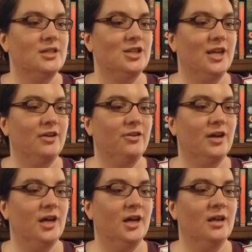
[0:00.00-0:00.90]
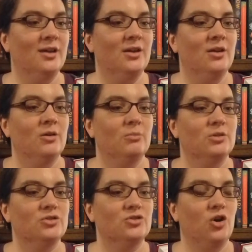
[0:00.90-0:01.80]
Chandra
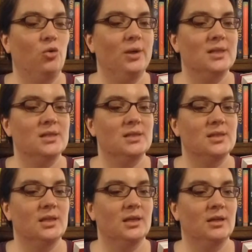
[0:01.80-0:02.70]
Moskowitz